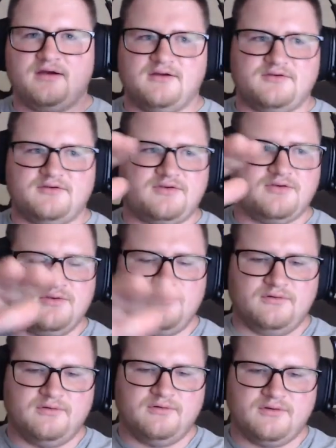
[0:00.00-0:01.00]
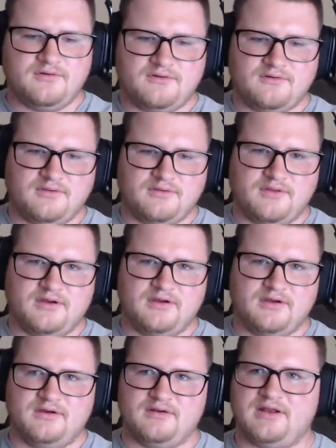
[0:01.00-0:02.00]
to
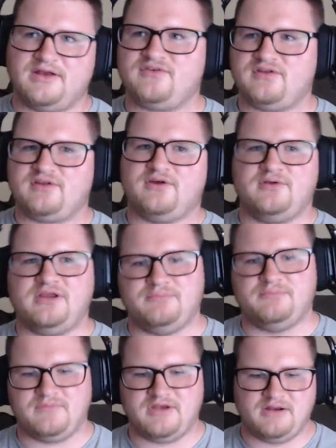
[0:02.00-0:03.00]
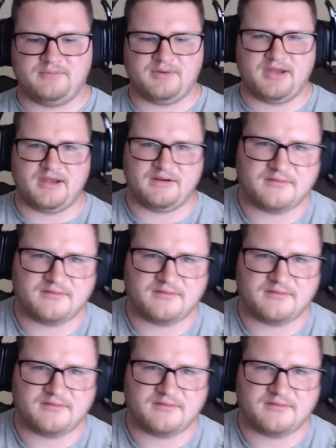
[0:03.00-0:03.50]
the like silicone heating pad.